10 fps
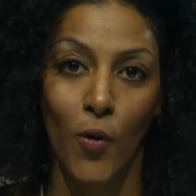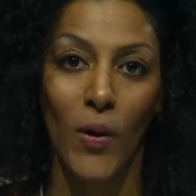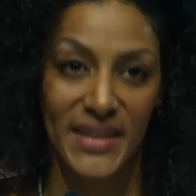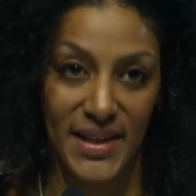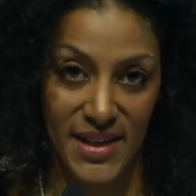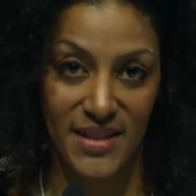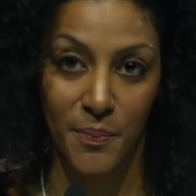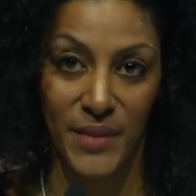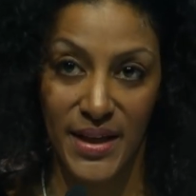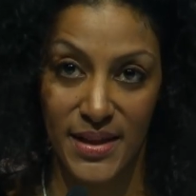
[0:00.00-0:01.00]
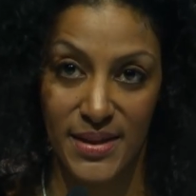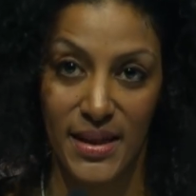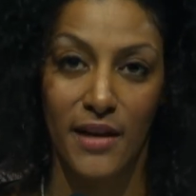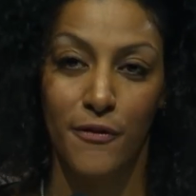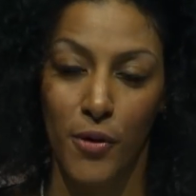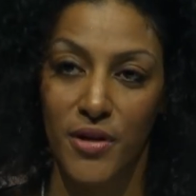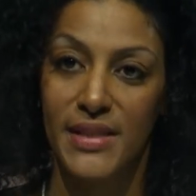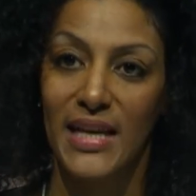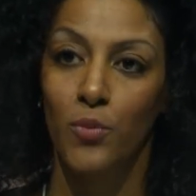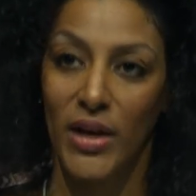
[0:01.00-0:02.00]
what does it means for
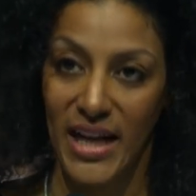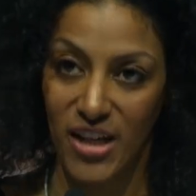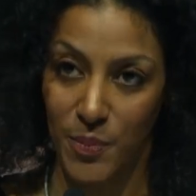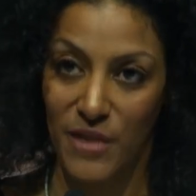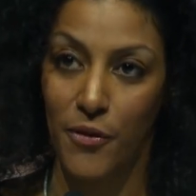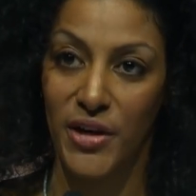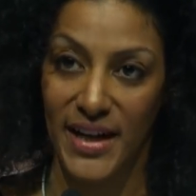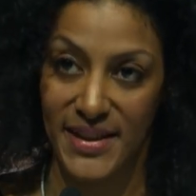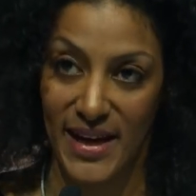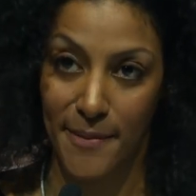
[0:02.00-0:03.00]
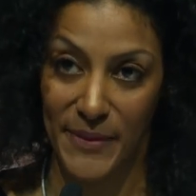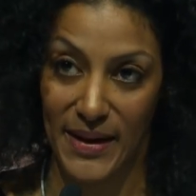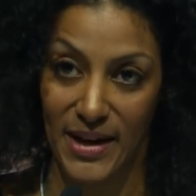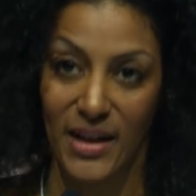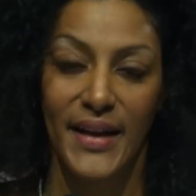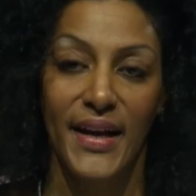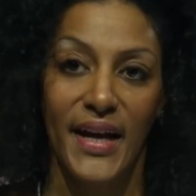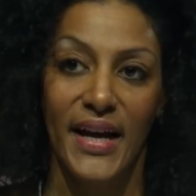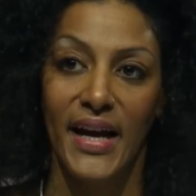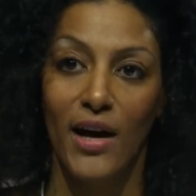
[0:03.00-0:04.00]
someone like me, for example,
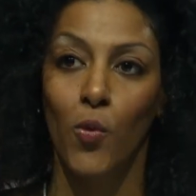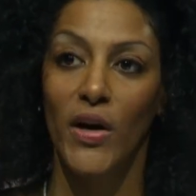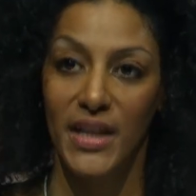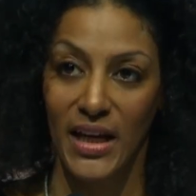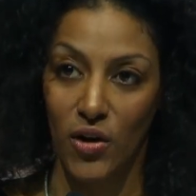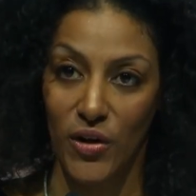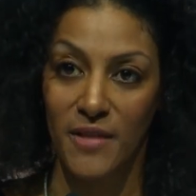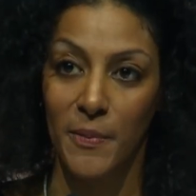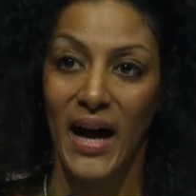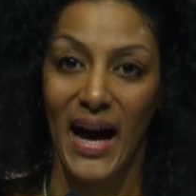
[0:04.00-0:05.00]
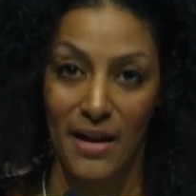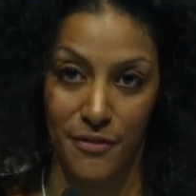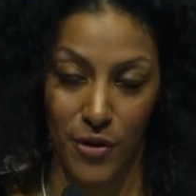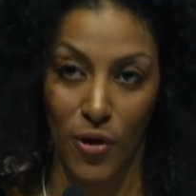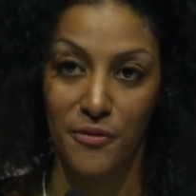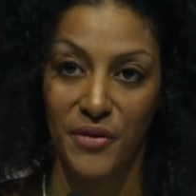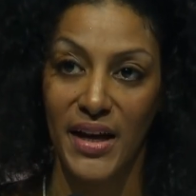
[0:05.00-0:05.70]
working in behalf of